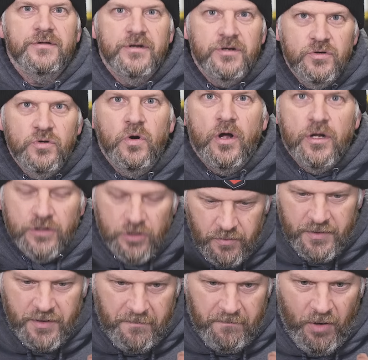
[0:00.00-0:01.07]
the new
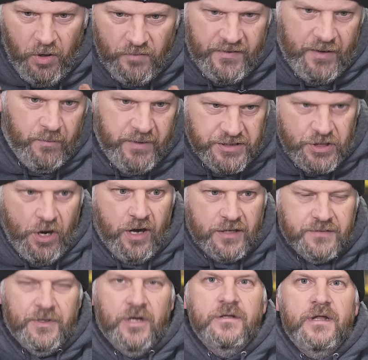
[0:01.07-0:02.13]
aluminum bolt that we
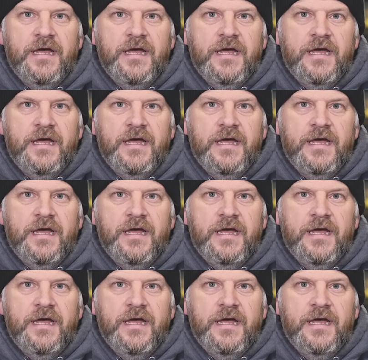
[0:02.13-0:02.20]
talked about